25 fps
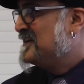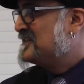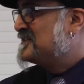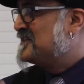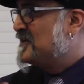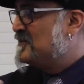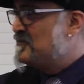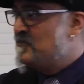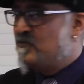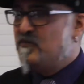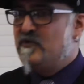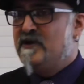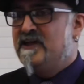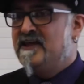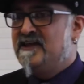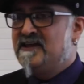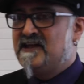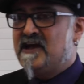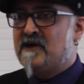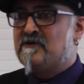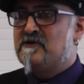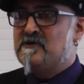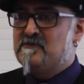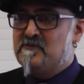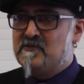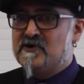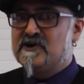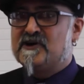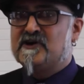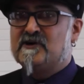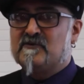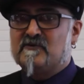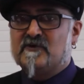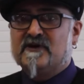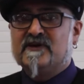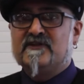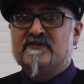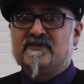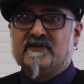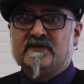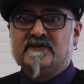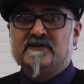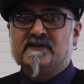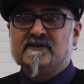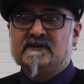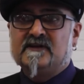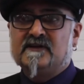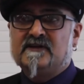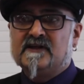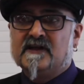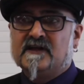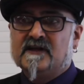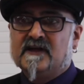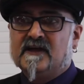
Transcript: that we go and work with, and